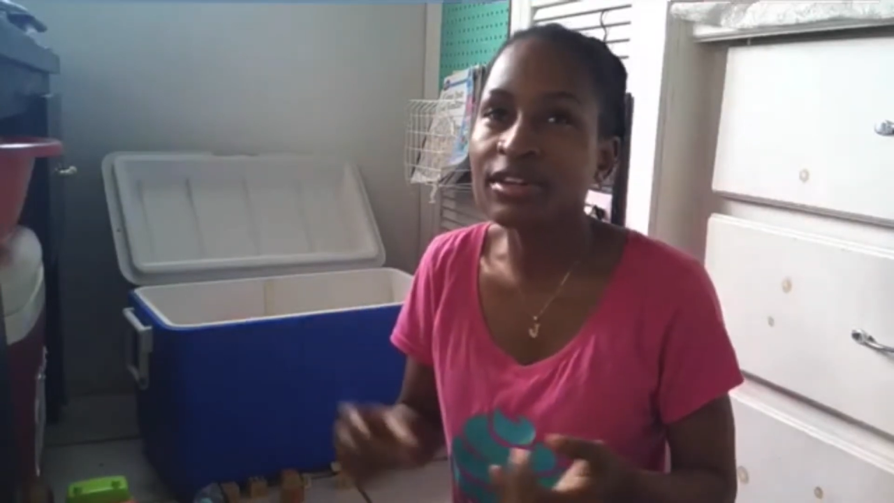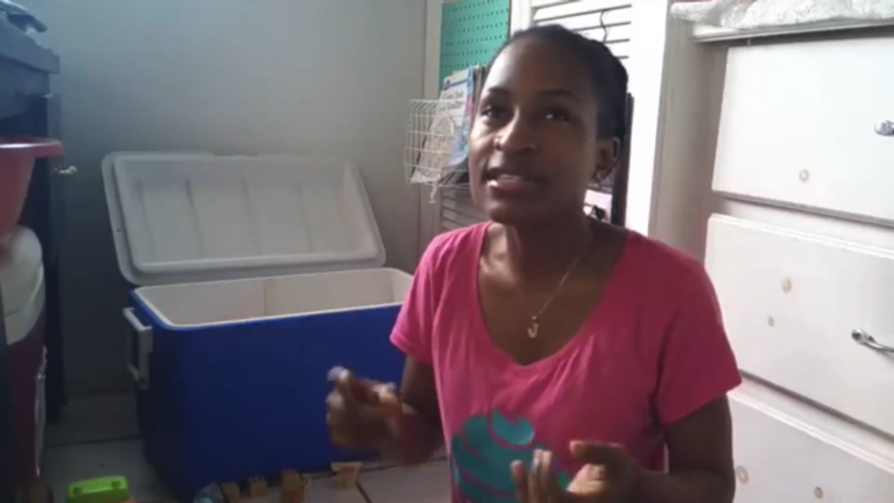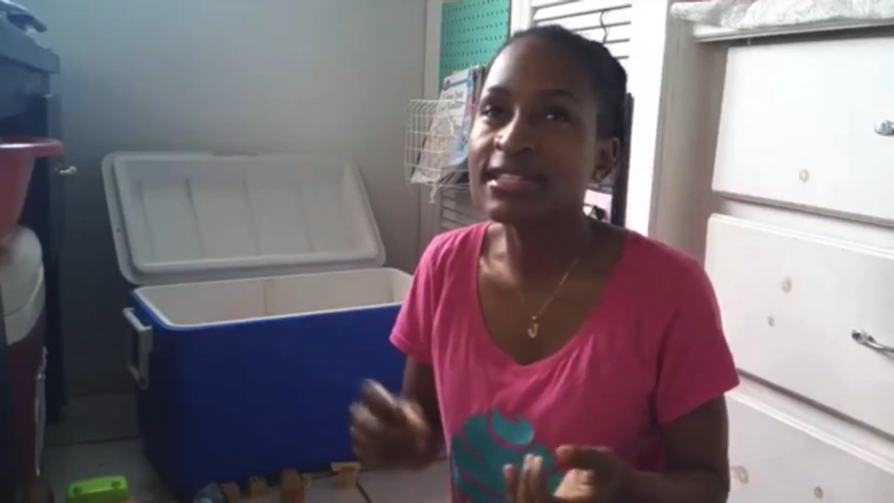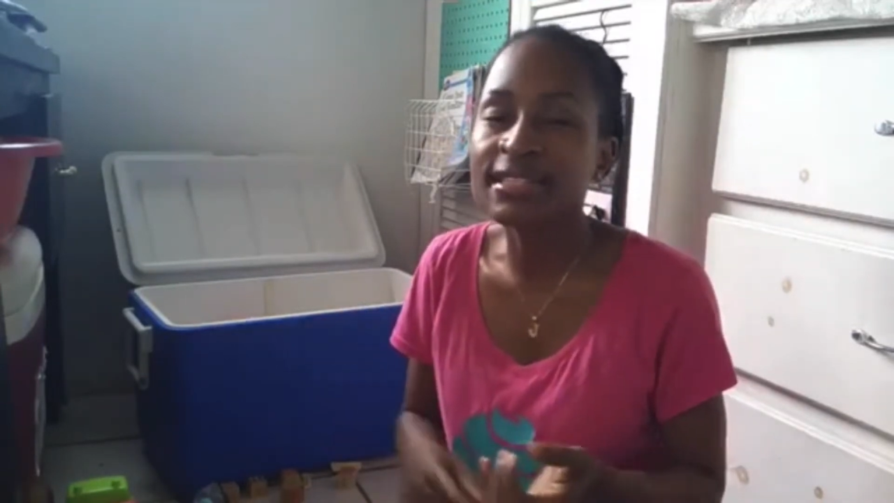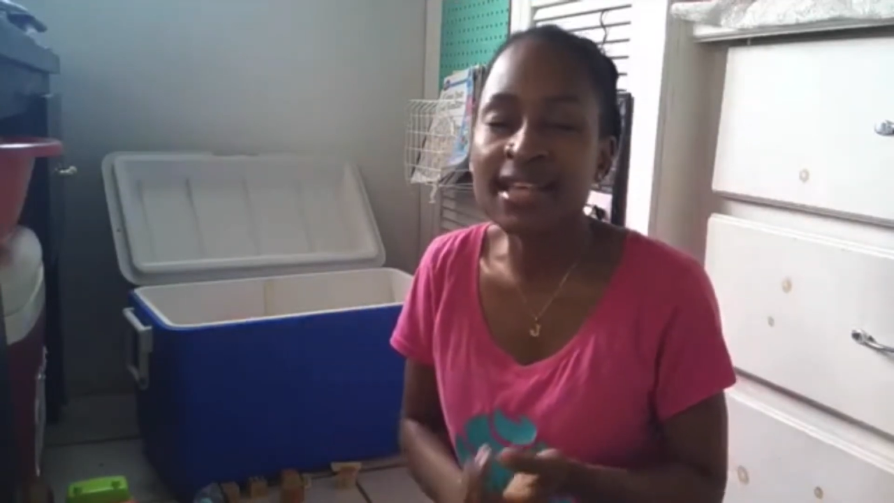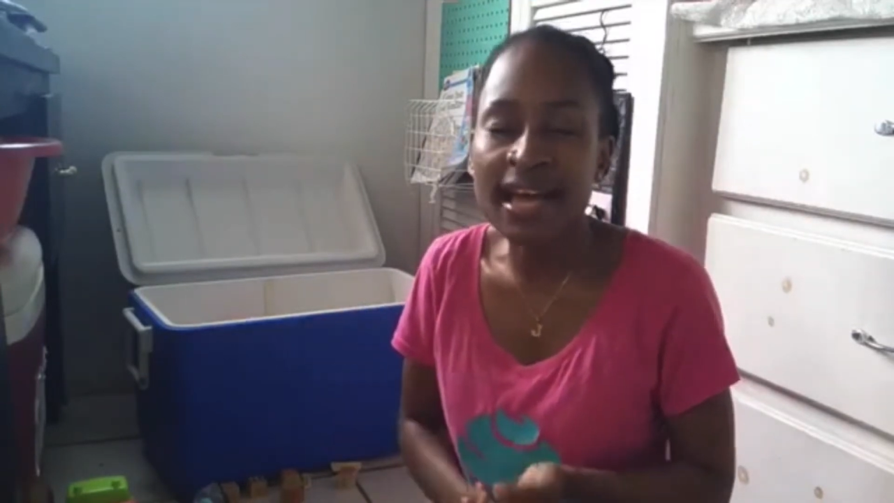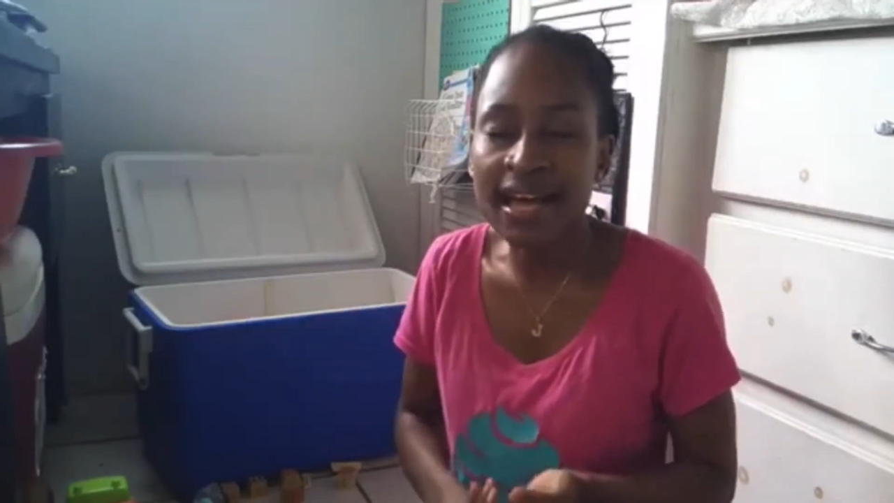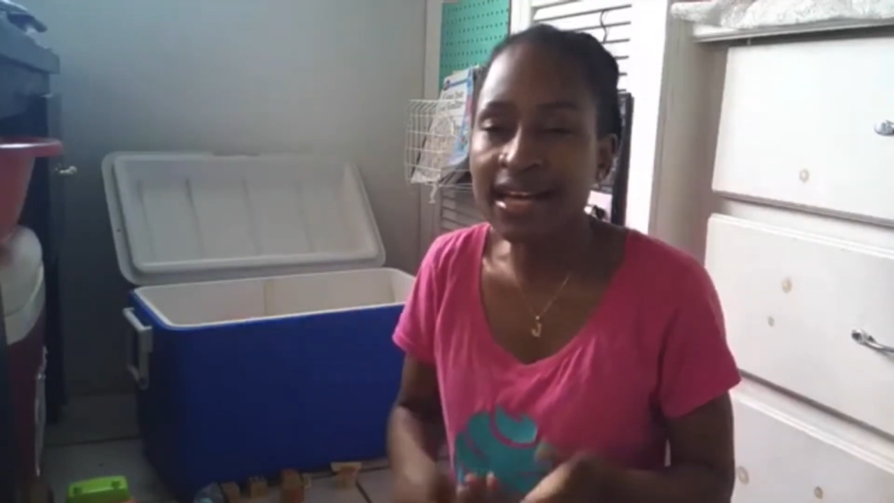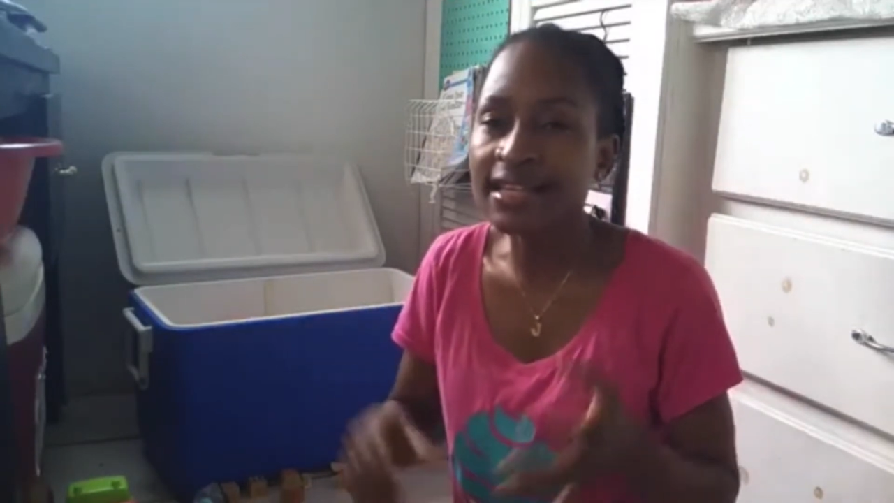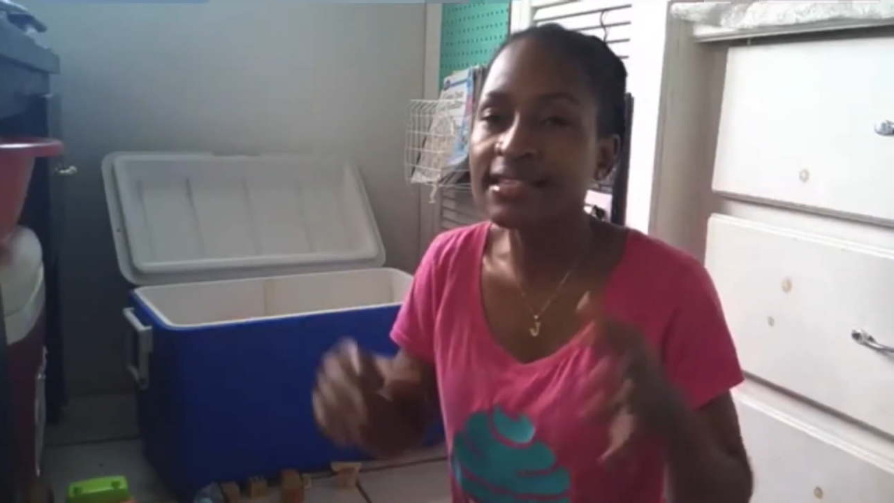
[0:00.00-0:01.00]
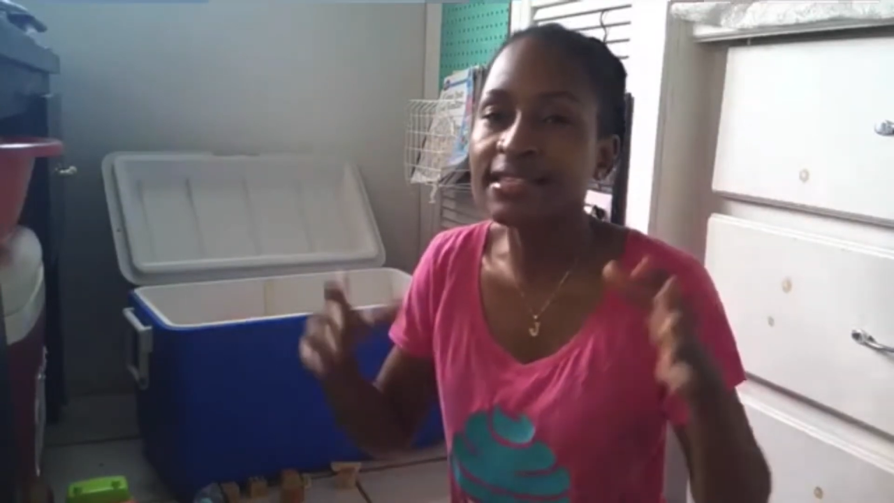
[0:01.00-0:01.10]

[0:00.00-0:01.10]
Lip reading: the size,